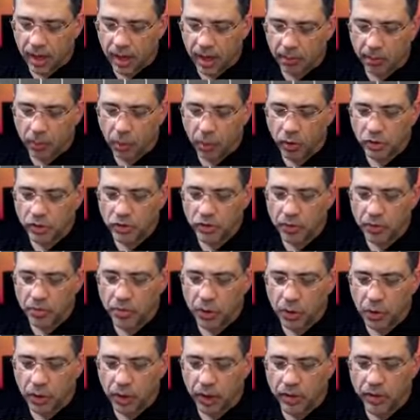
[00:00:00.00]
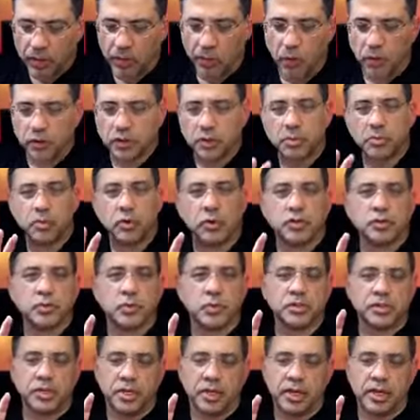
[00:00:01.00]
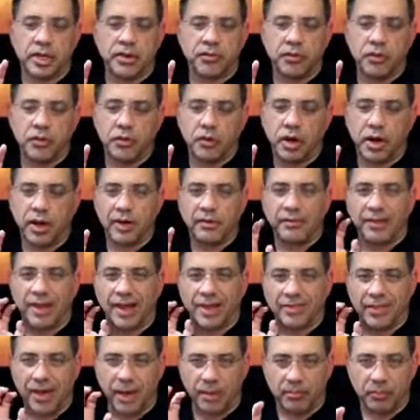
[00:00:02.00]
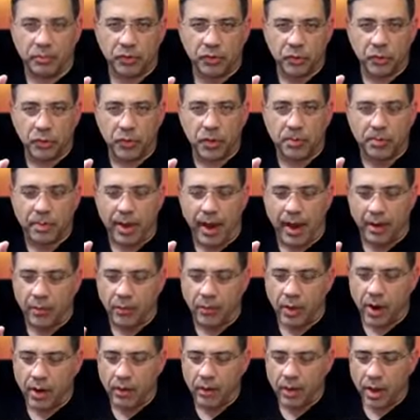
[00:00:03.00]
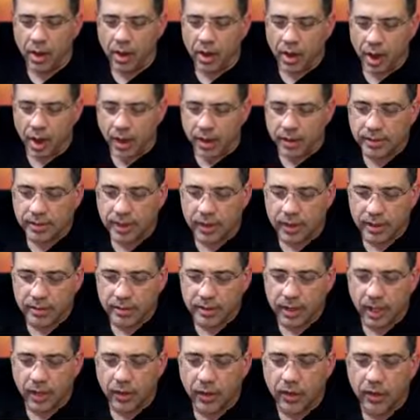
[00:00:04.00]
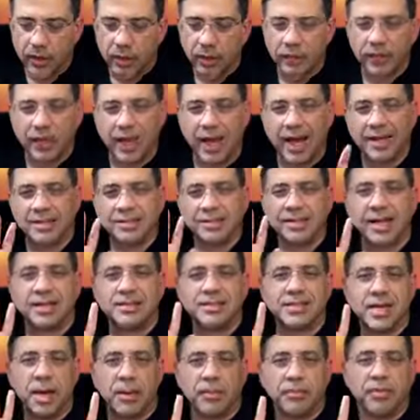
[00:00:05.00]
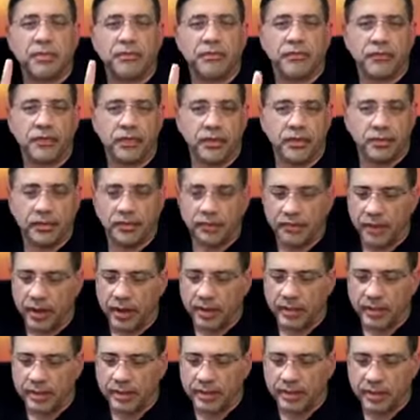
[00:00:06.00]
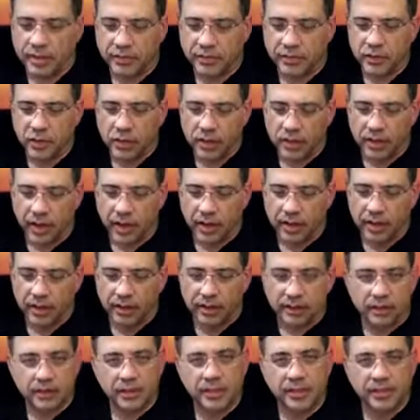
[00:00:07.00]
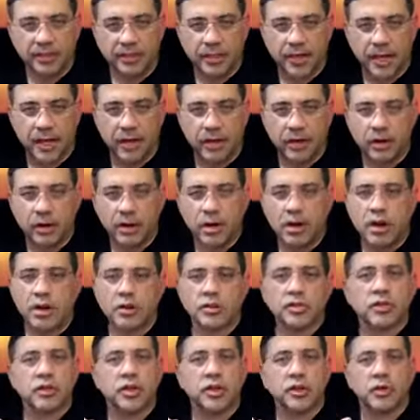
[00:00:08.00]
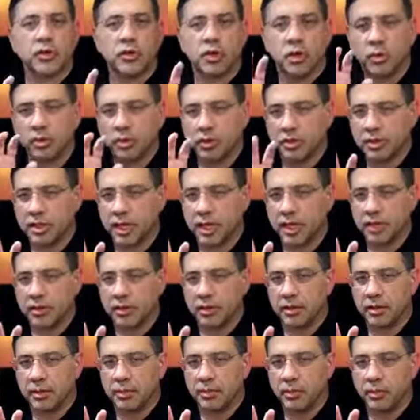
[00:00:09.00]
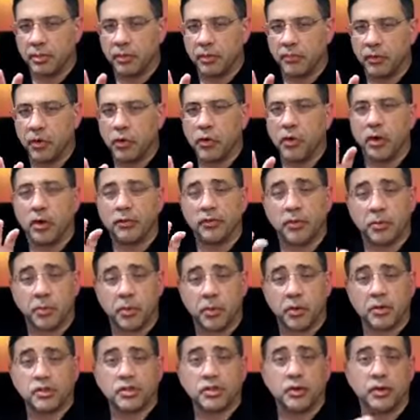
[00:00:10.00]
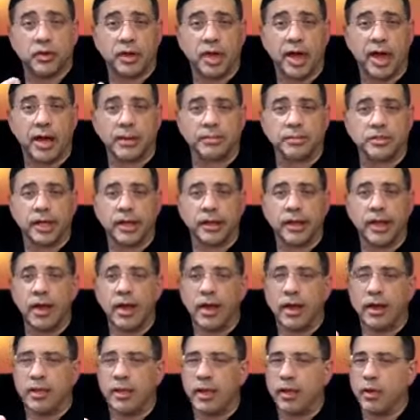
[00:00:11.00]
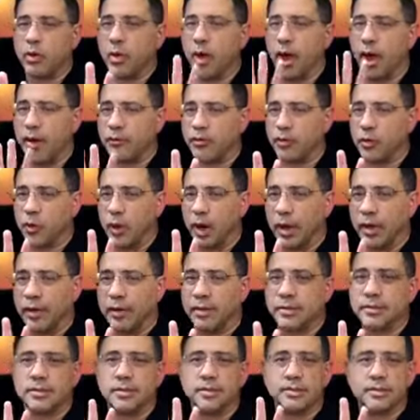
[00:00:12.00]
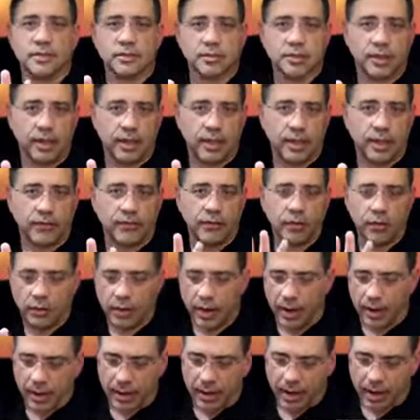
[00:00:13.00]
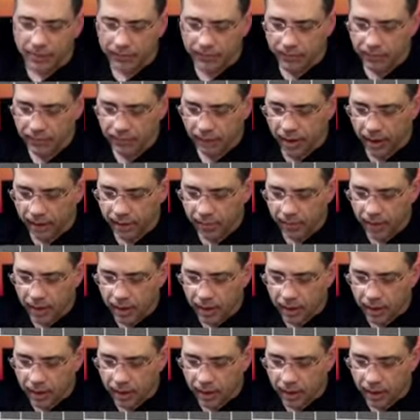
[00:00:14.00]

portrait mode, and the portrait mode is what's going to give you kind of like that blurry background. And it's going to tell you if it has that depth of field effect. It gives you a little indicator so that you know when you're taking the photo of the person or the object that you have the right distance that's going to give you that kind of effect.